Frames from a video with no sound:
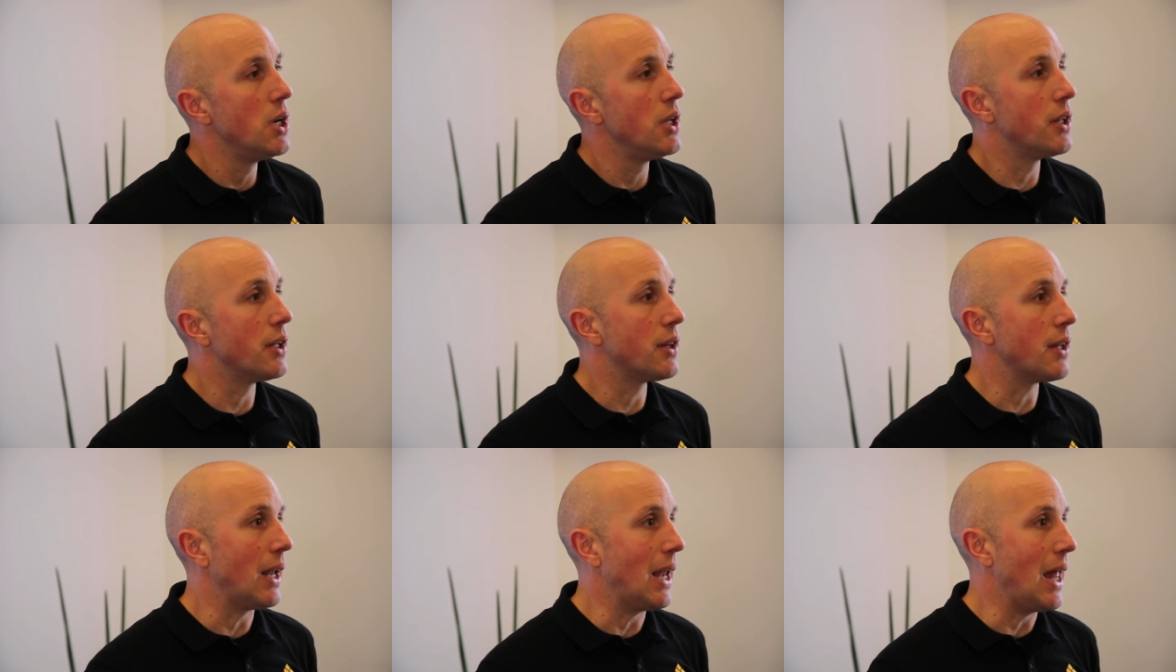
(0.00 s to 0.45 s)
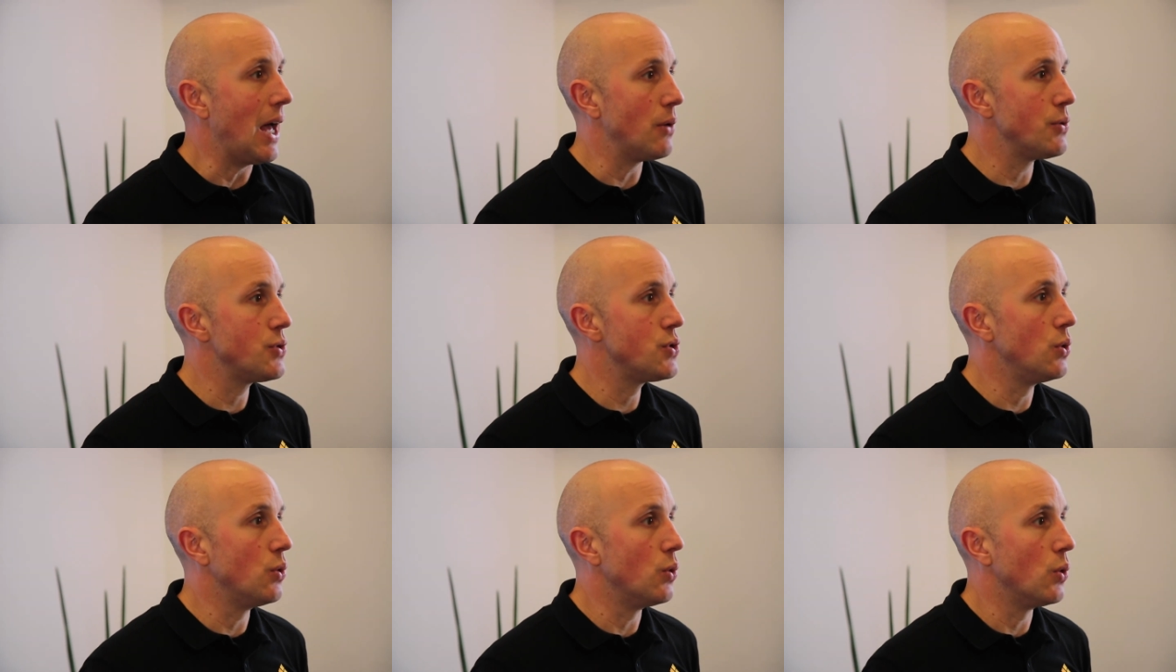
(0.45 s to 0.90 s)
that
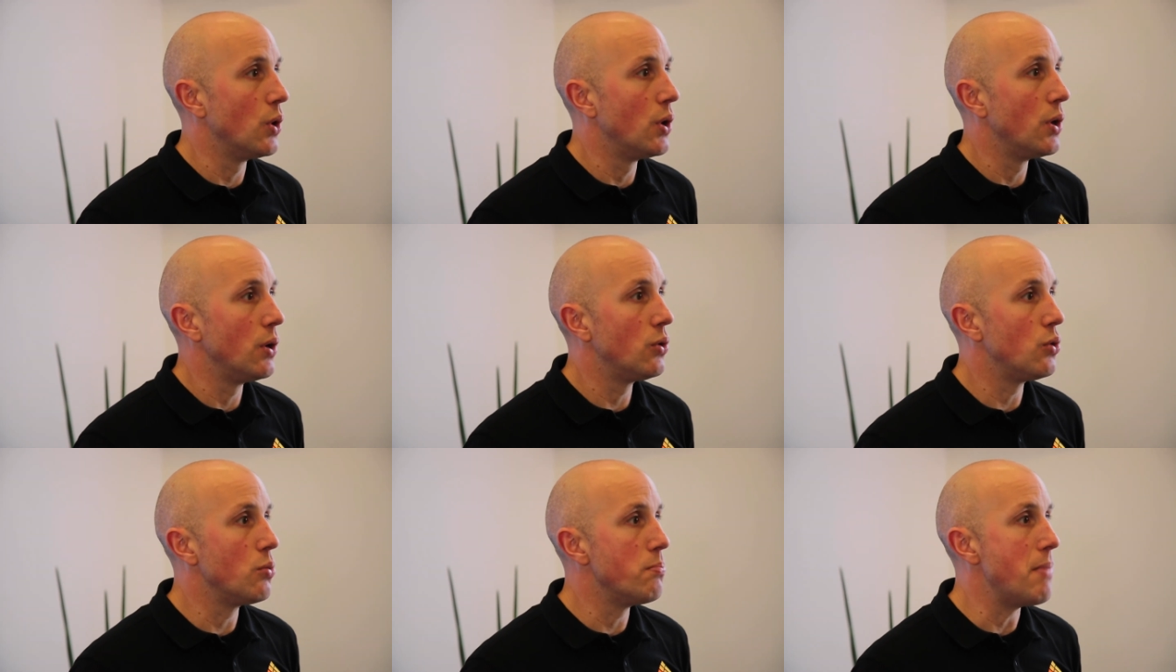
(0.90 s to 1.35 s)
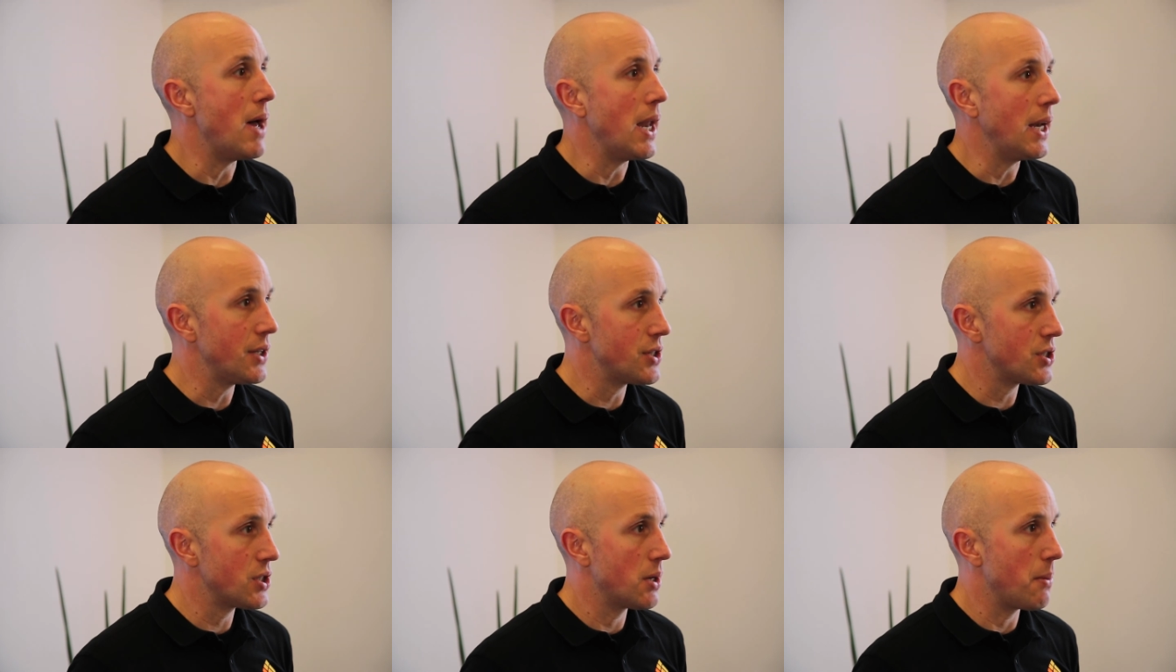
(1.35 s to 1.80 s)
allows you to
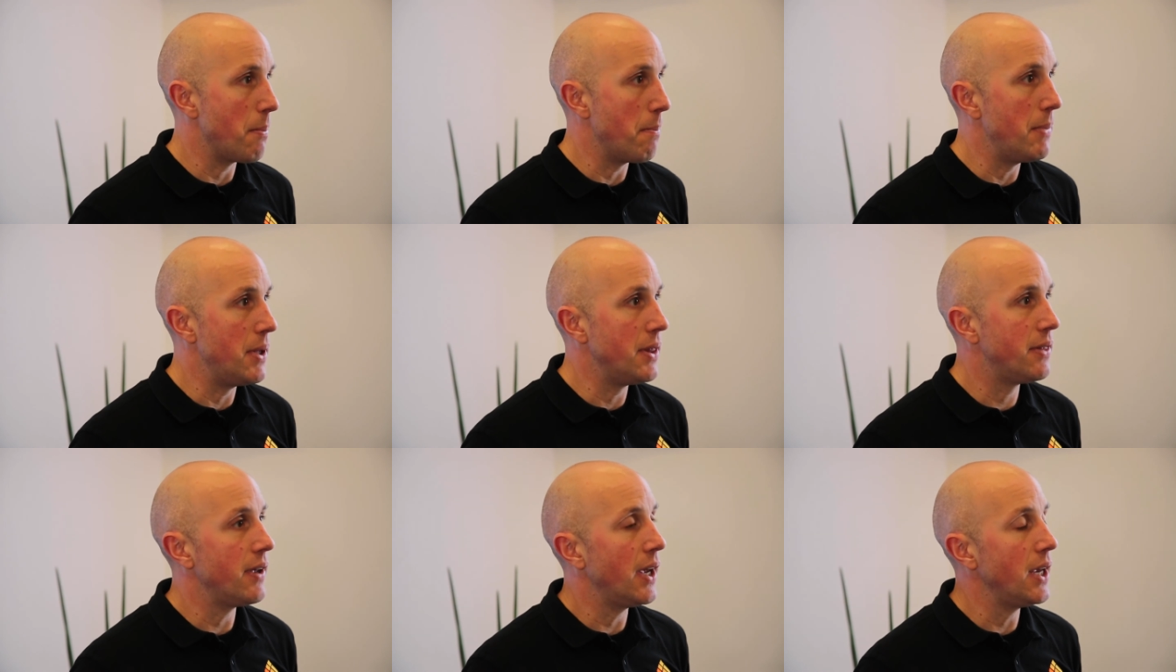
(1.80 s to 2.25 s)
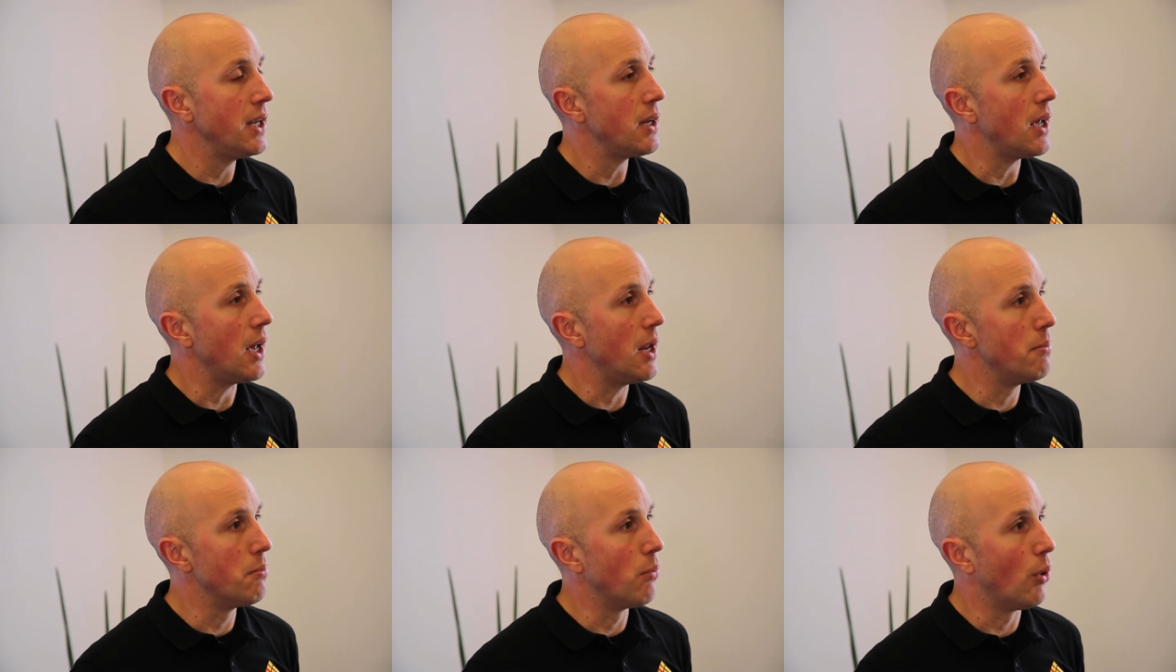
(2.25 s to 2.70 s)
manage, maintain
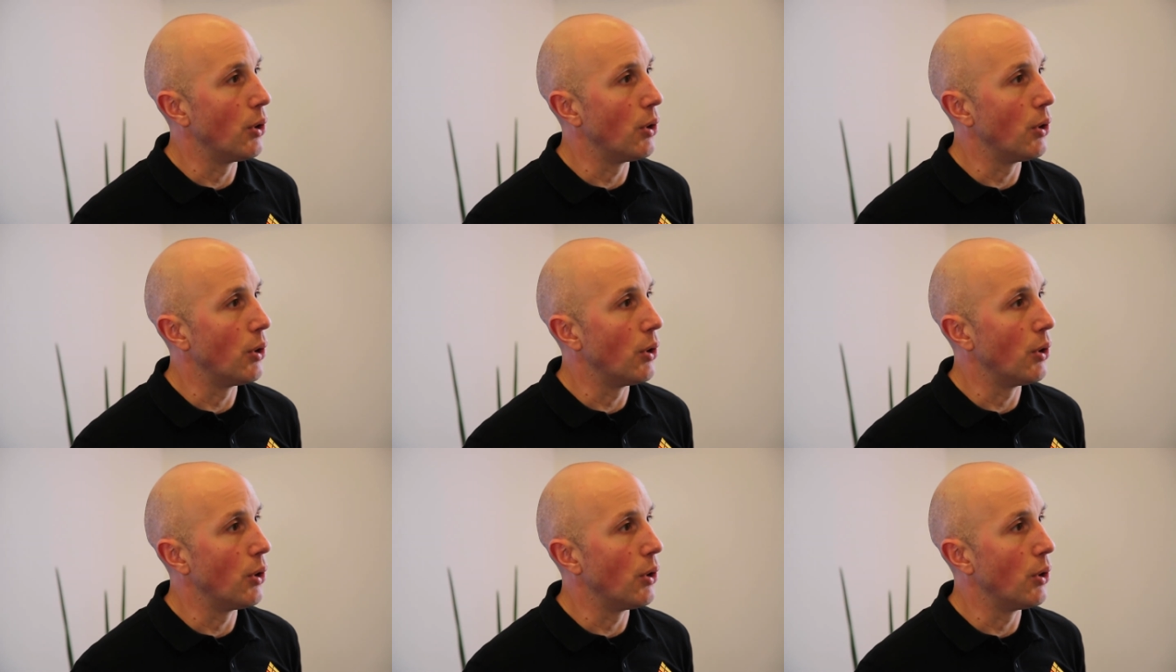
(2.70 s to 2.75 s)
and